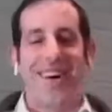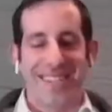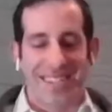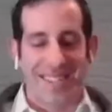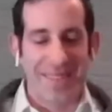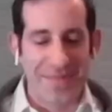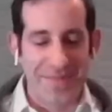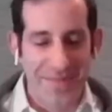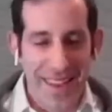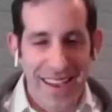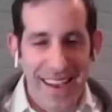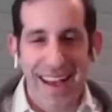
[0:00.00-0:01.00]
awesome.
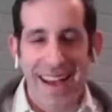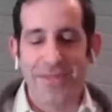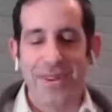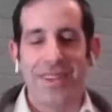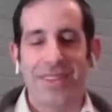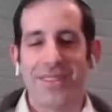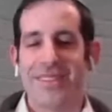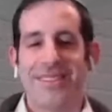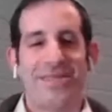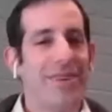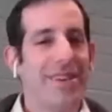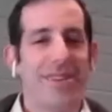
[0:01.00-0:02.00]
Uh, we could
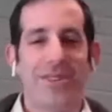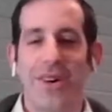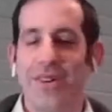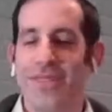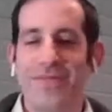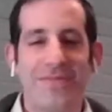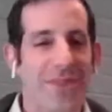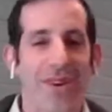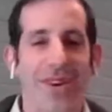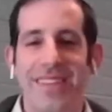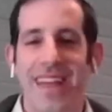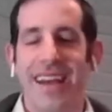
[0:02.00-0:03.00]
we could go
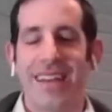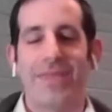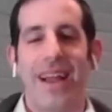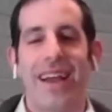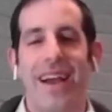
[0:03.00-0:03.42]
all night, but I,